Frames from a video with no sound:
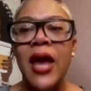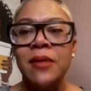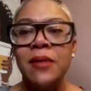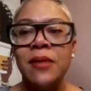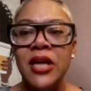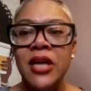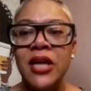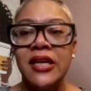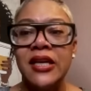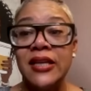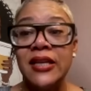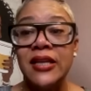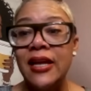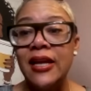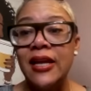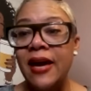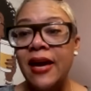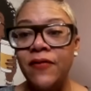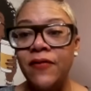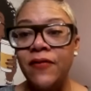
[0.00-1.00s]
check a city
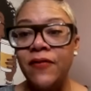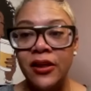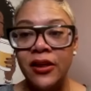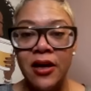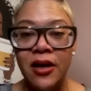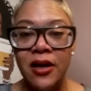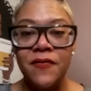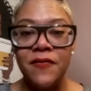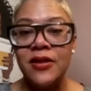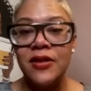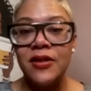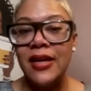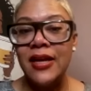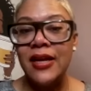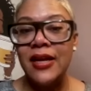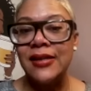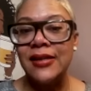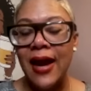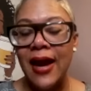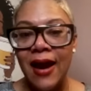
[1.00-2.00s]
like Philadelphia that
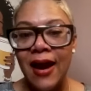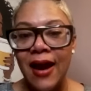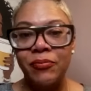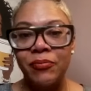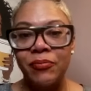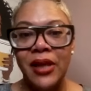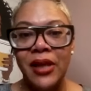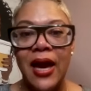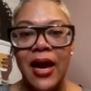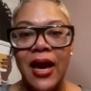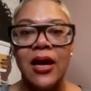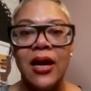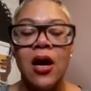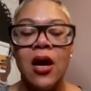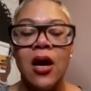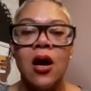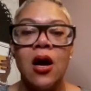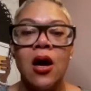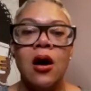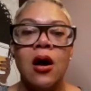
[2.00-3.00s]
is half black,
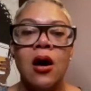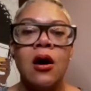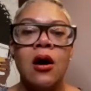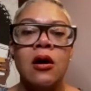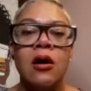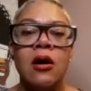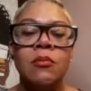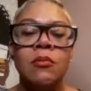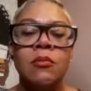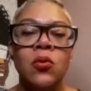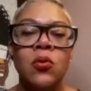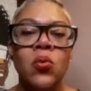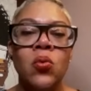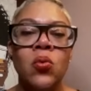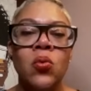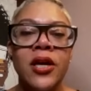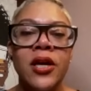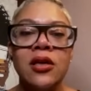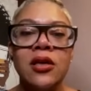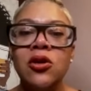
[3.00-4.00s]

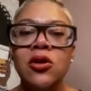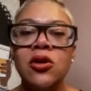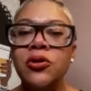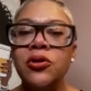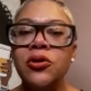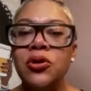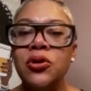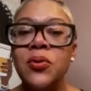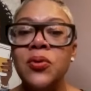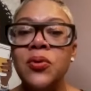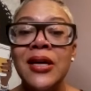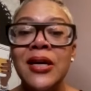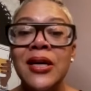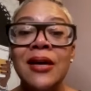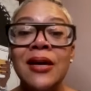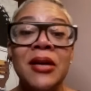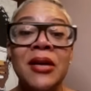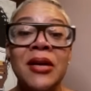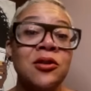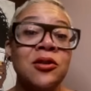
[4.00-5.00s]
what you're doing, I
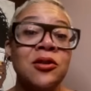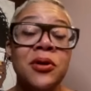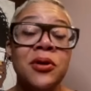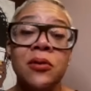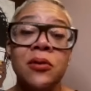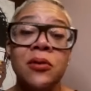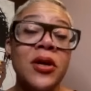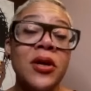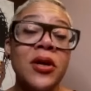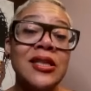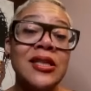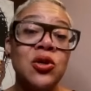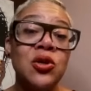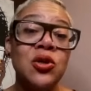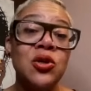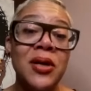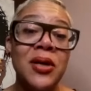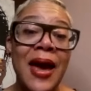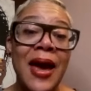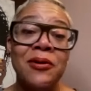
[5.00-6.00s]
mean, is really what he's
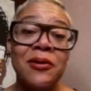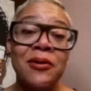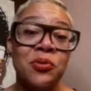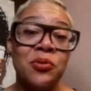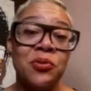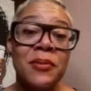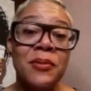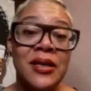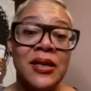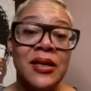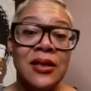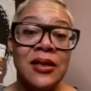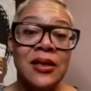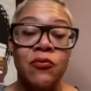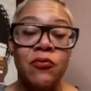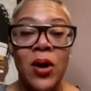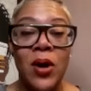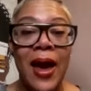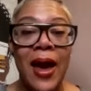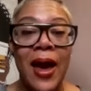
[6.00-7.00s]
doing now is reminiscent of
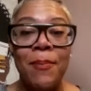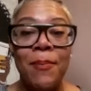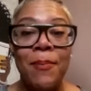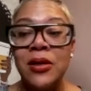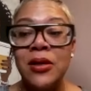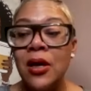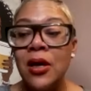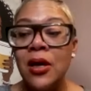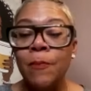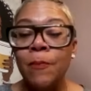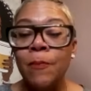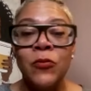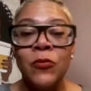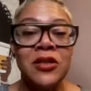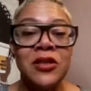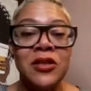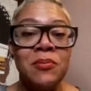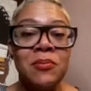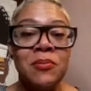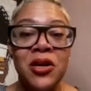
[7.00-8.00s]
what happened
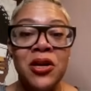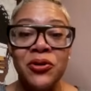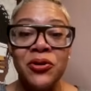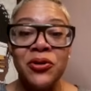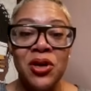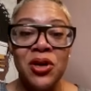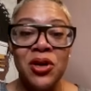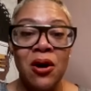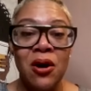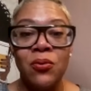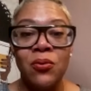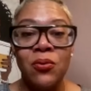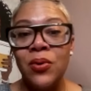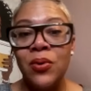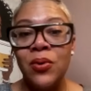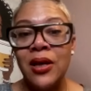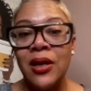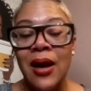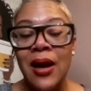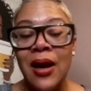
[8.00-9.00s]
some years ago
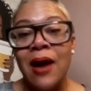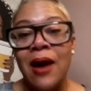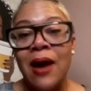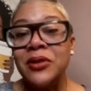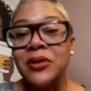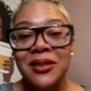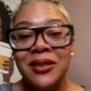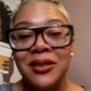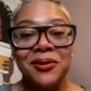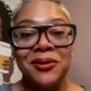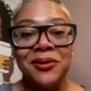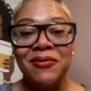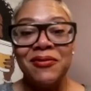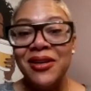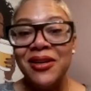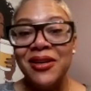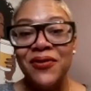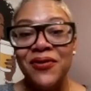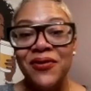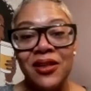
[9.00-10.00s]
when I was still
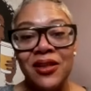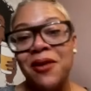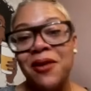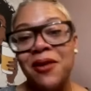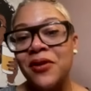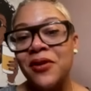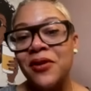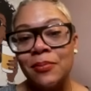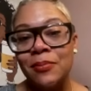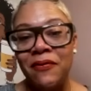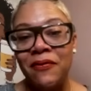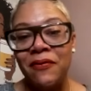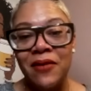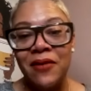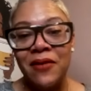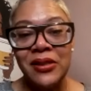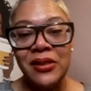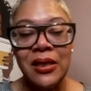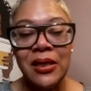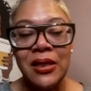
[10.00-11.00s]
living in Philadelphia. It's my
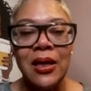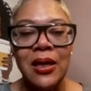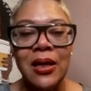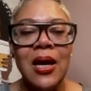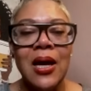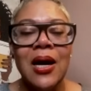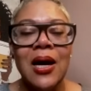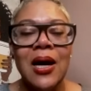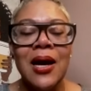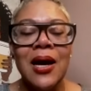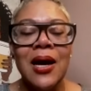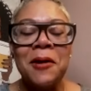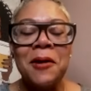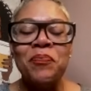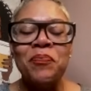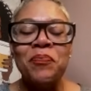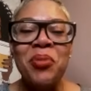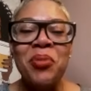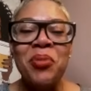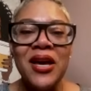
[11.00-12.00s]
favorite city.
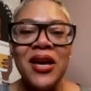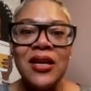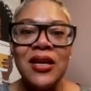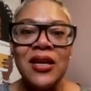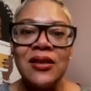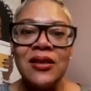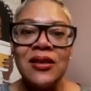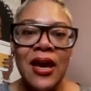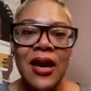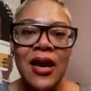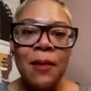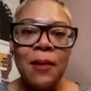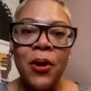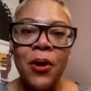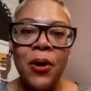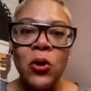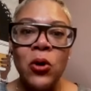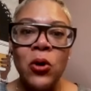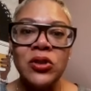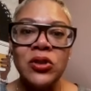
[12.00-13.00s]
But they had
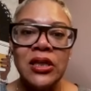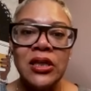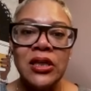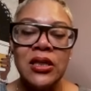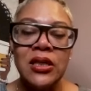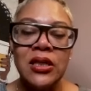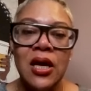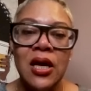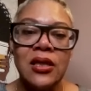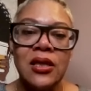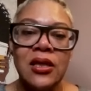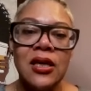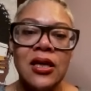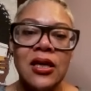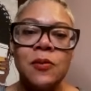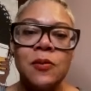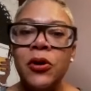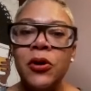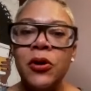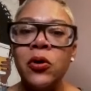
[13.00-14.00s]
posted
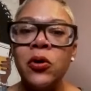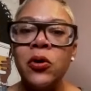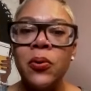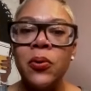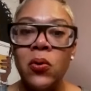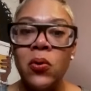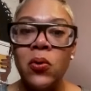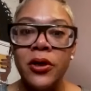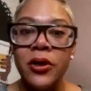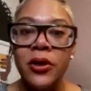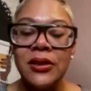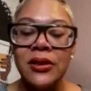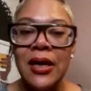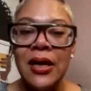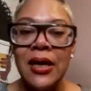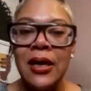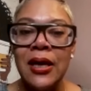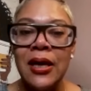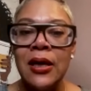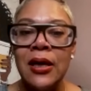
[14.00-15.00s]
these billboards
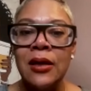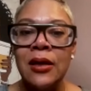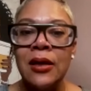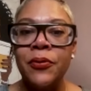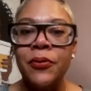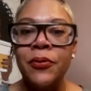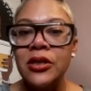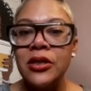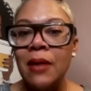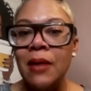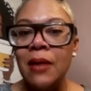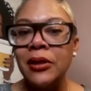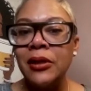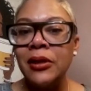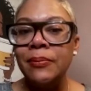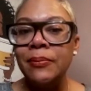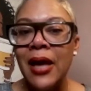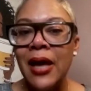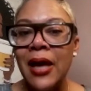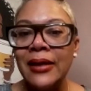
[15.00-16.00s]
in predominantly
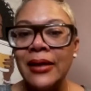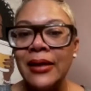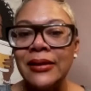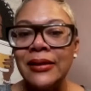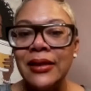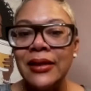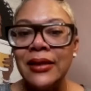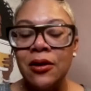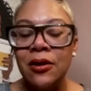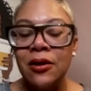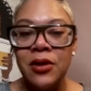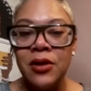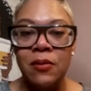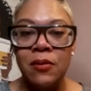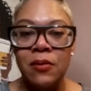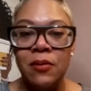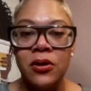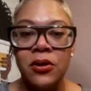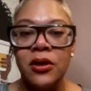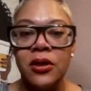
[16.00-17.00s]
black and Latino
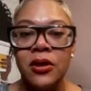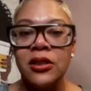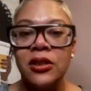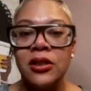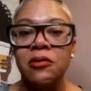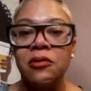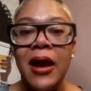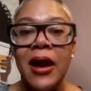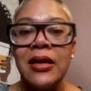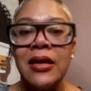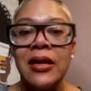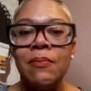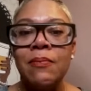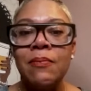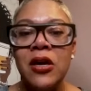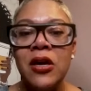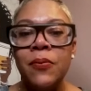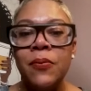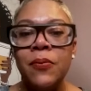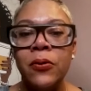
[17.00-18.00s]
neighborhoods
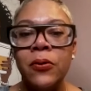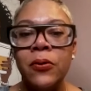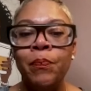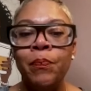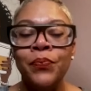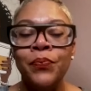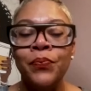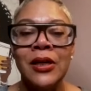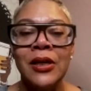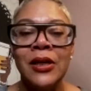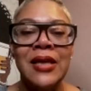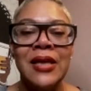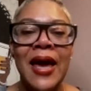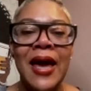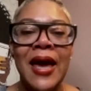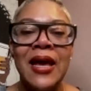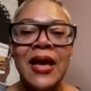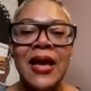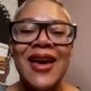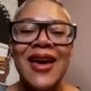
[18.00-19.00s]
threatening people
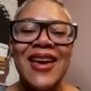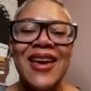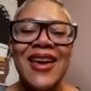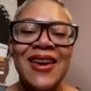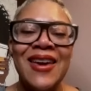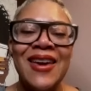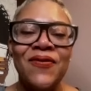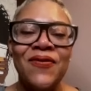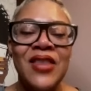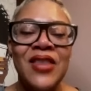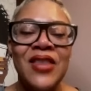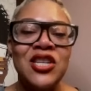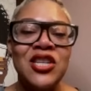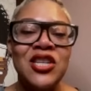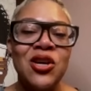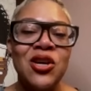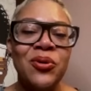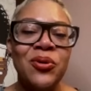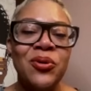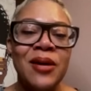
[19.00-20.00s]
that if they
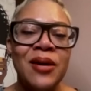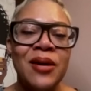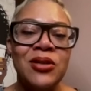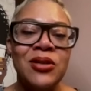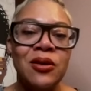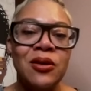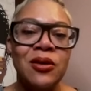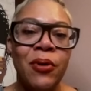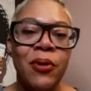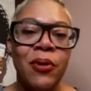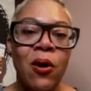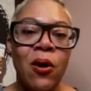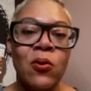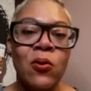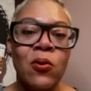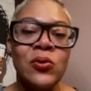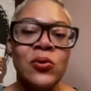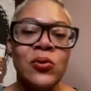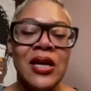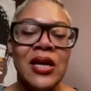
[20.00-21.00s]
showed up to the
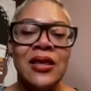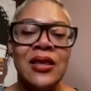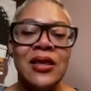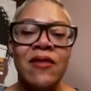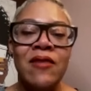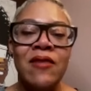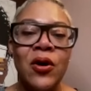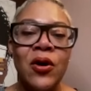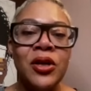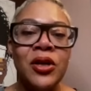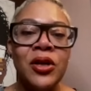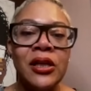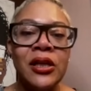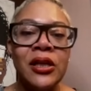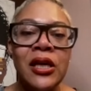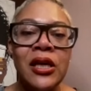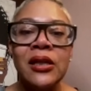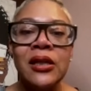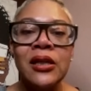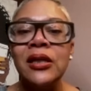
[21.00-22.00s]
polls and they voted
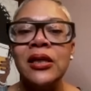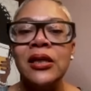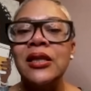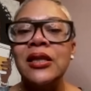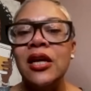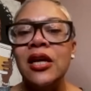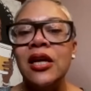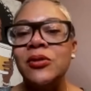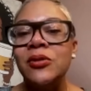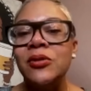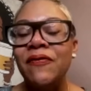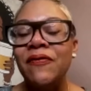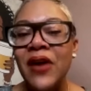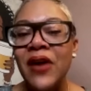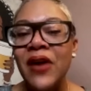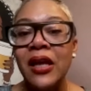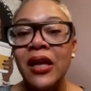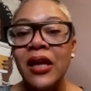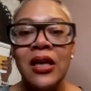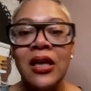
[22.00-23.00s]
legally, that it was a
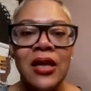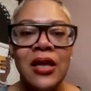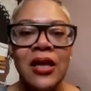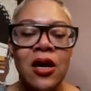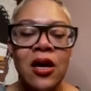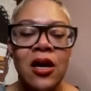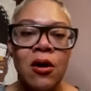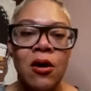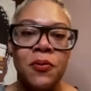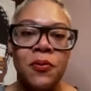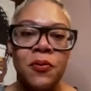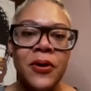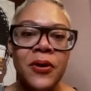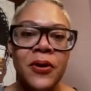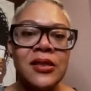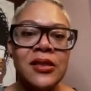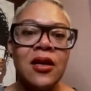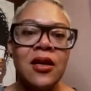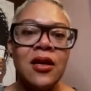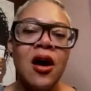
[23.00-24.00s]
felony and they could go to
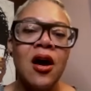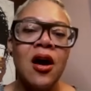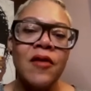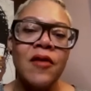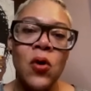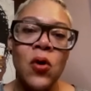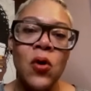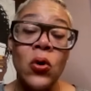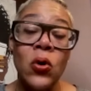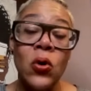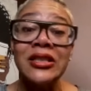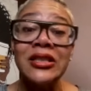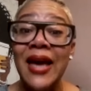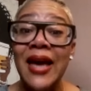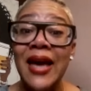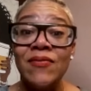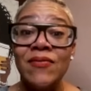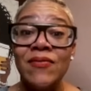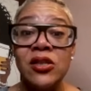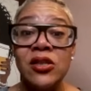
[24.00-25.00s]
prison. Of course, to
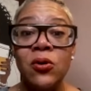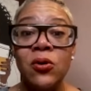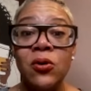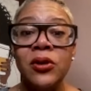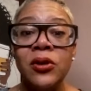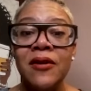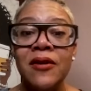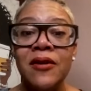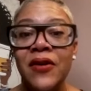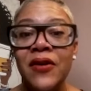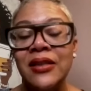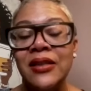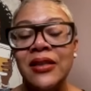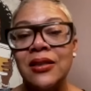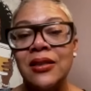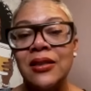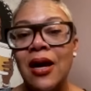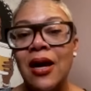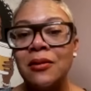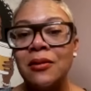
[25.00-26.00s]
have this cooling effect,
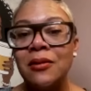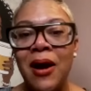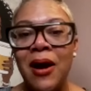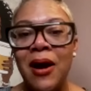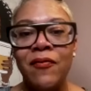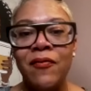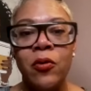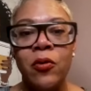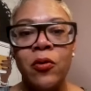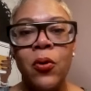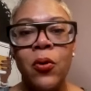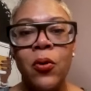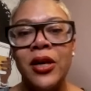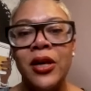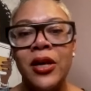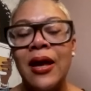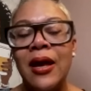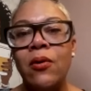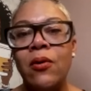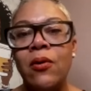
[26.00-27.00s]
as Dr. Malvo
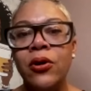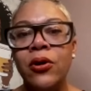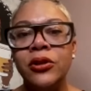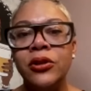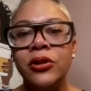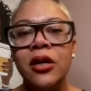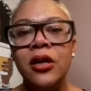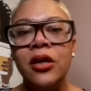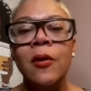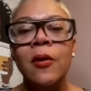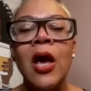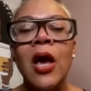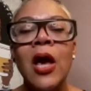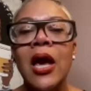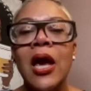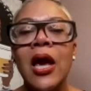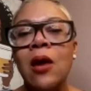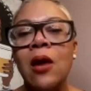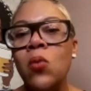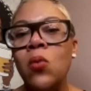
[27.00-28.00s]
pointed out earlier.
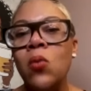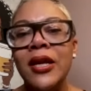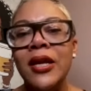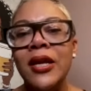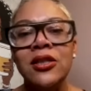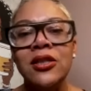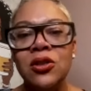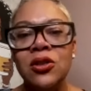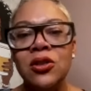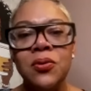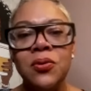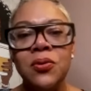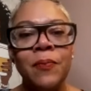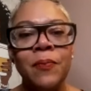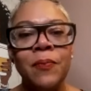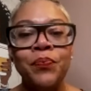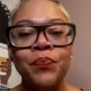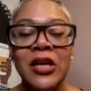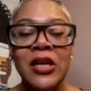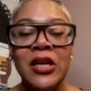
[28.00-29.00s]
And what he's
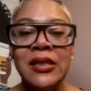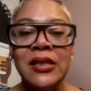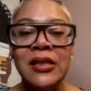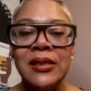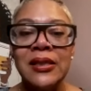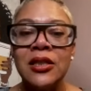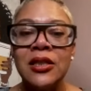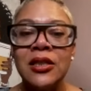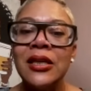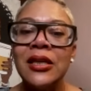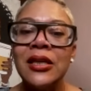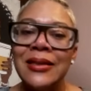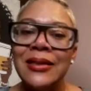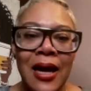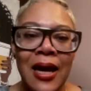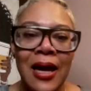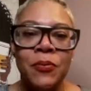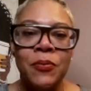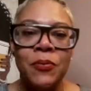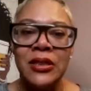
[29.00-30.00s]
doing is essentially
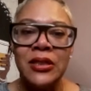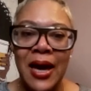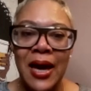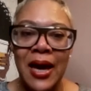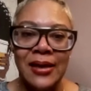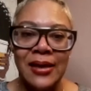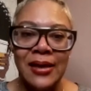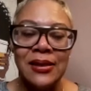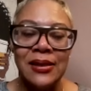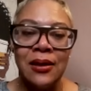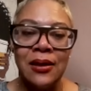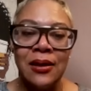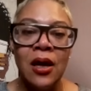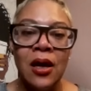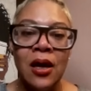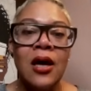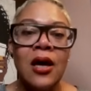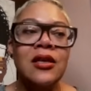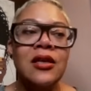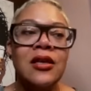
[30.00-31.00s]
deputizing
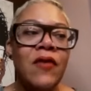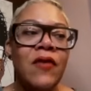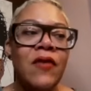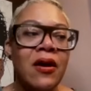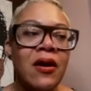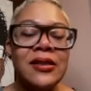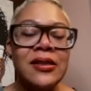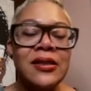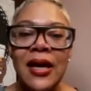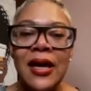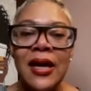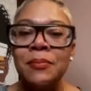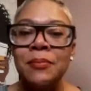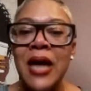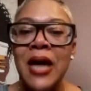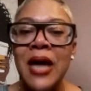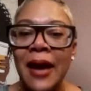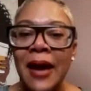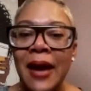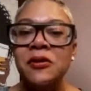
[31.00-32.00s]
the very same
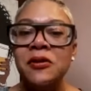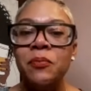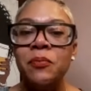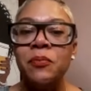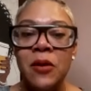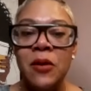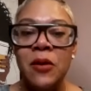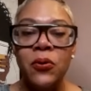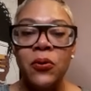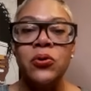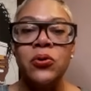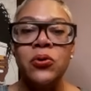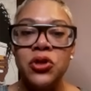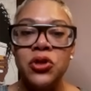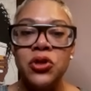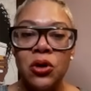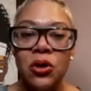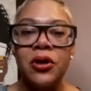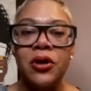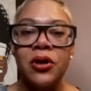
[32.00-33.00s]
types of people who
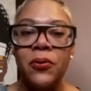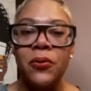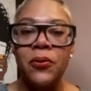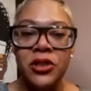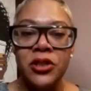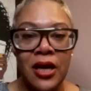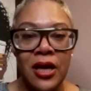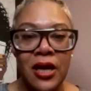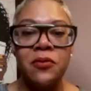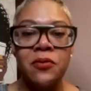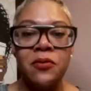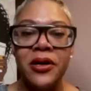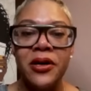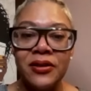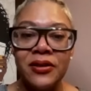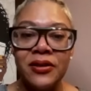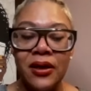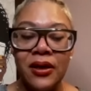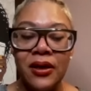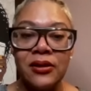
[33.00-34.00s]
showed up on January
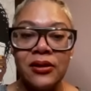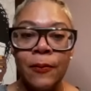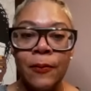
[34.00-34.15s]
6th